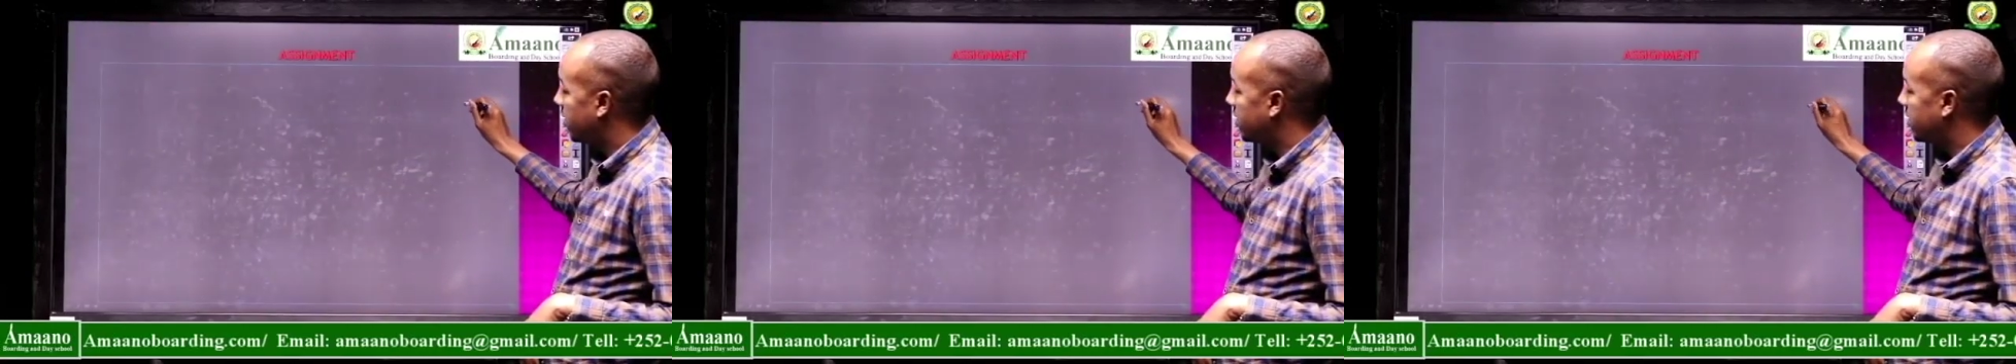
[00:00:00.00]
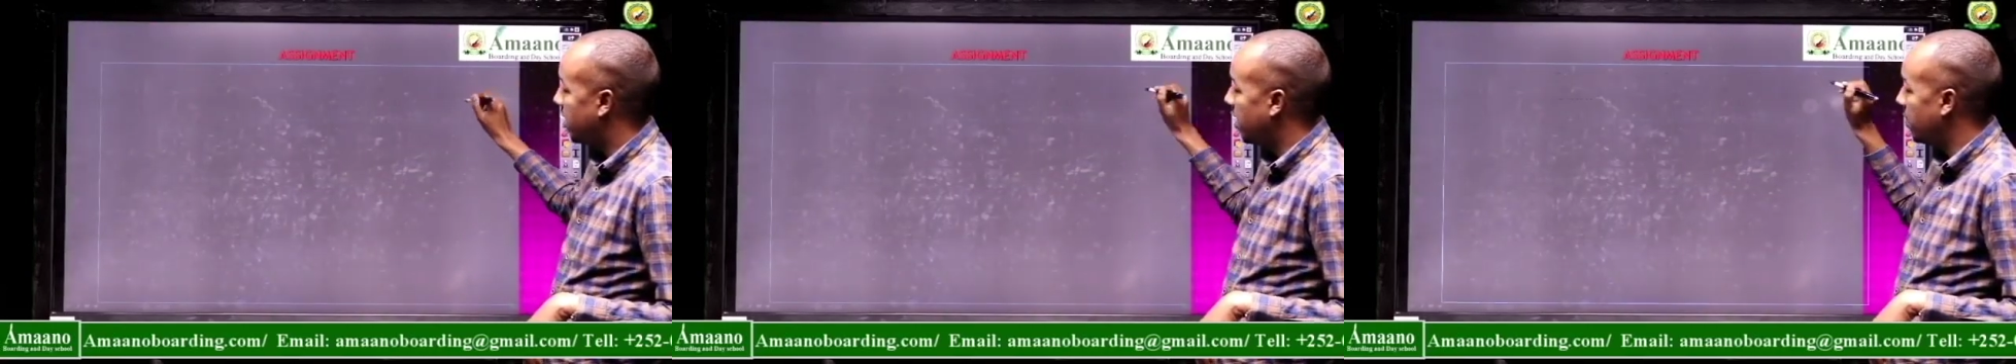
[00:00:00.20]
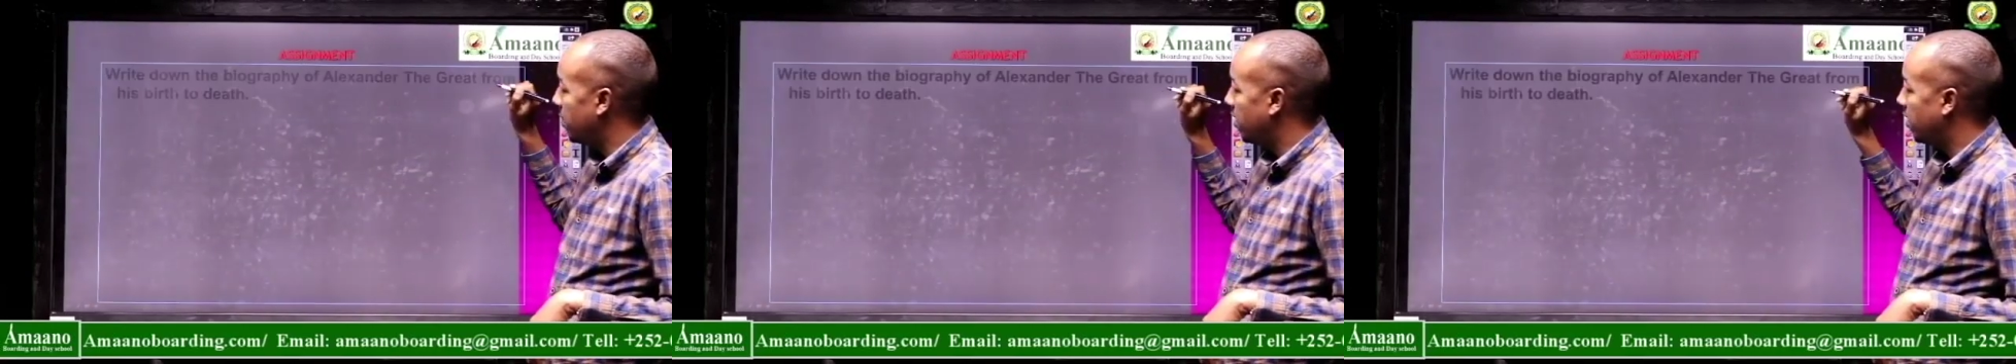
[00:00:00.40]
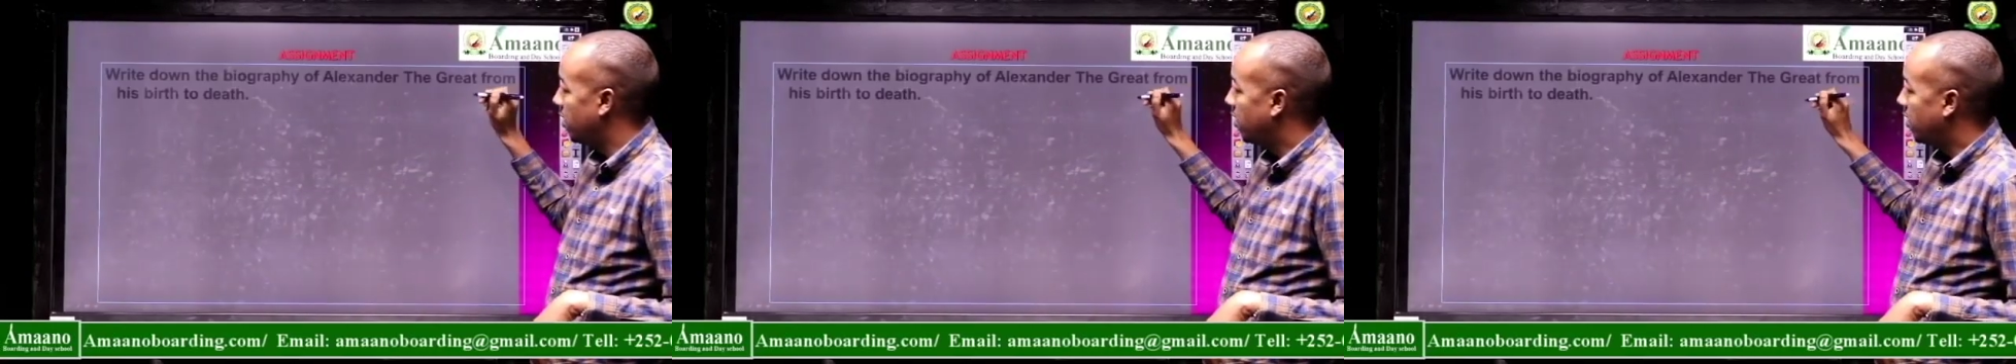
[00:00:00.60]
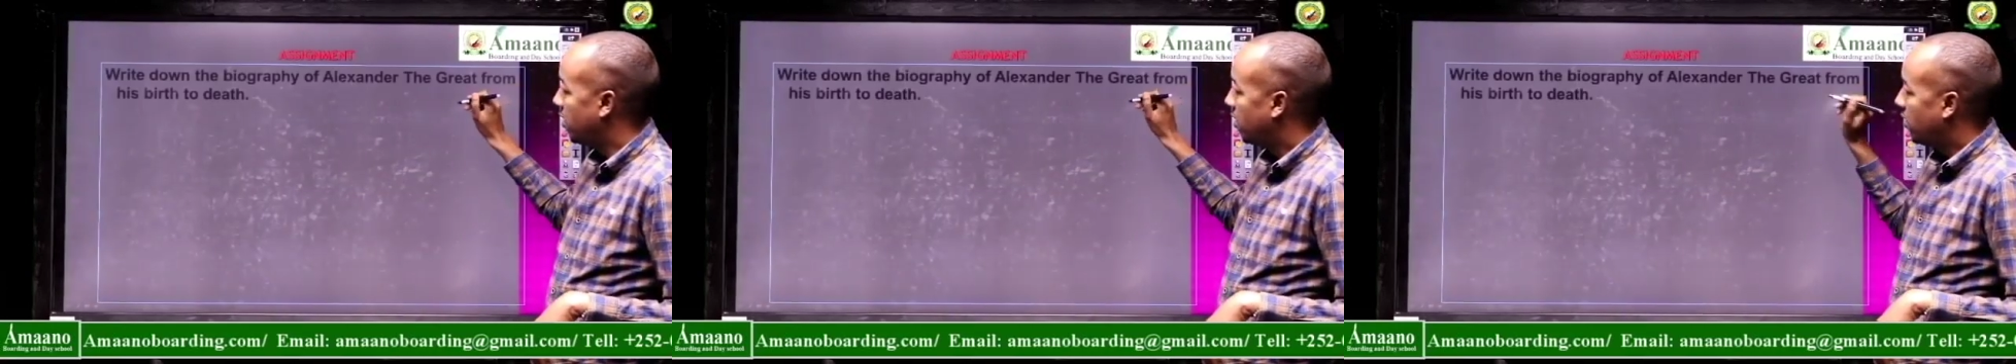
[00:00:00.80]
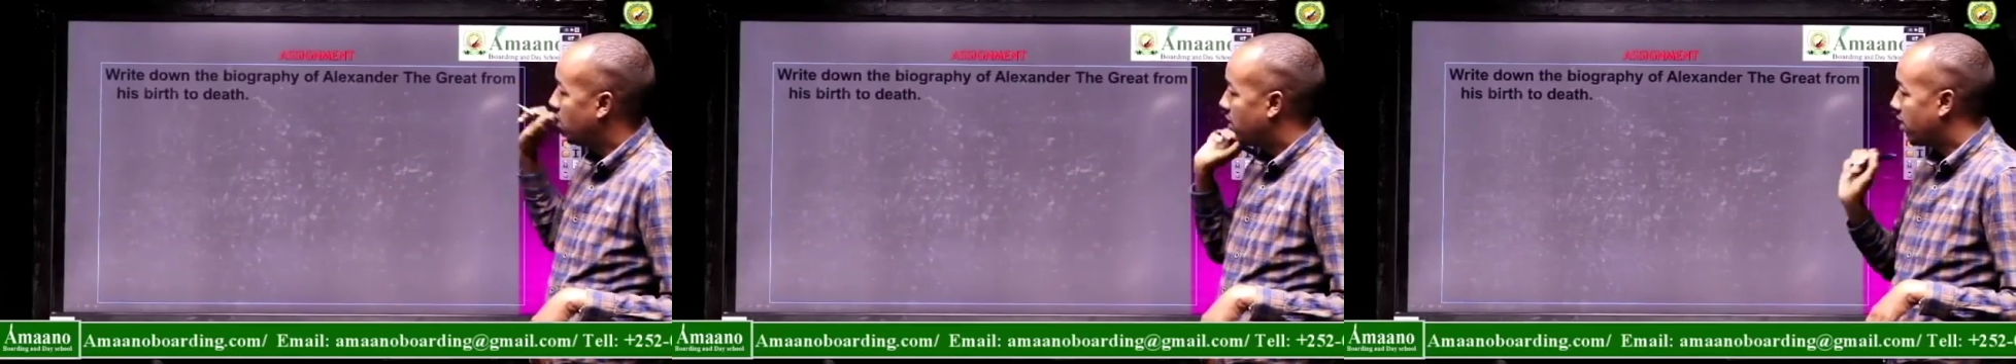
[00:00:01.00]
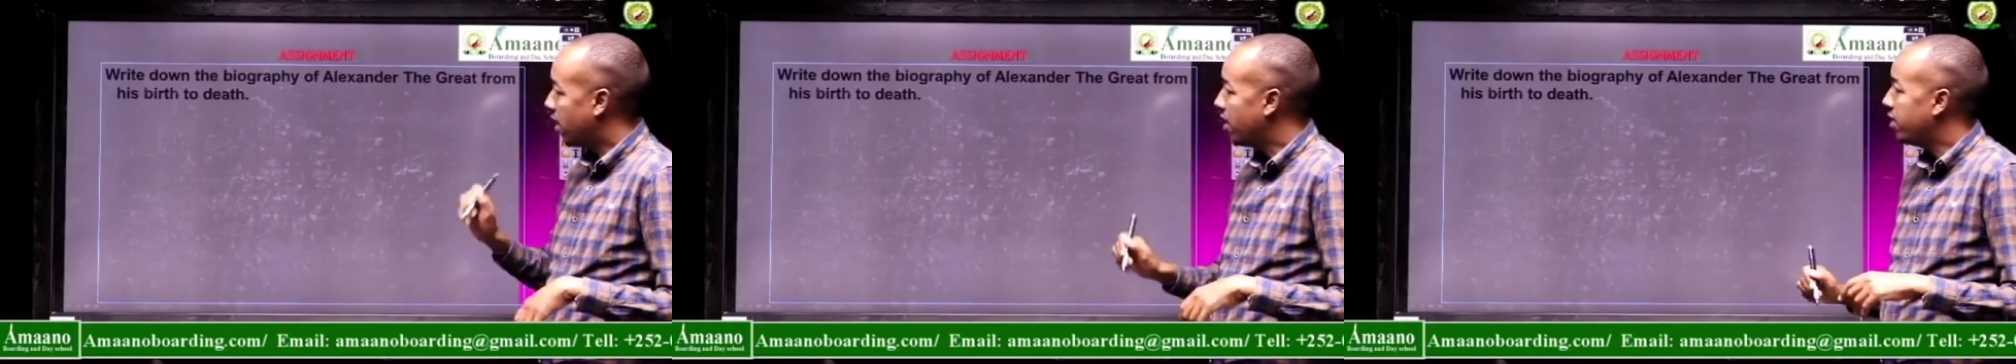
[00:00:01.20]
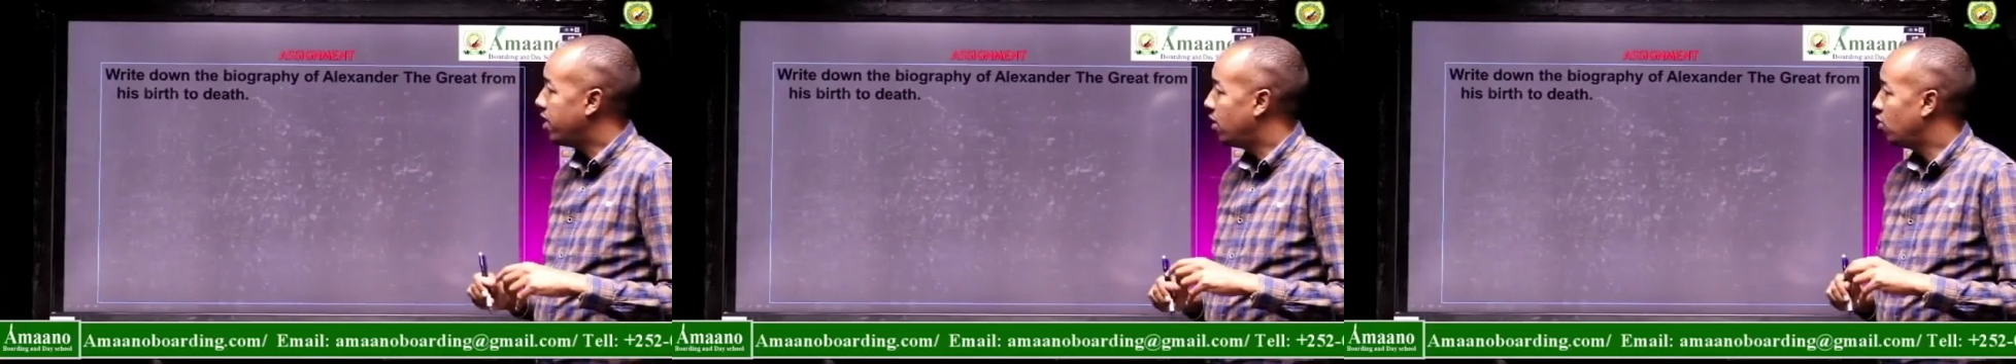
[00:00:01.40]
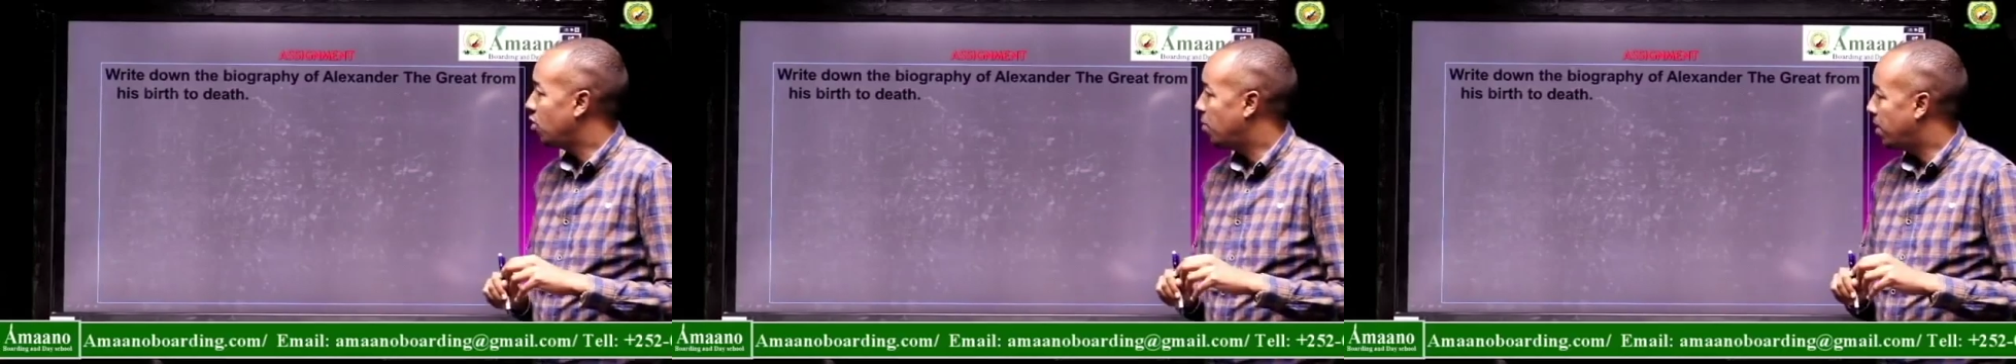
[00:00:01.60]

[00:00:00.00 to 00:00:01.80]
assignment. Write down the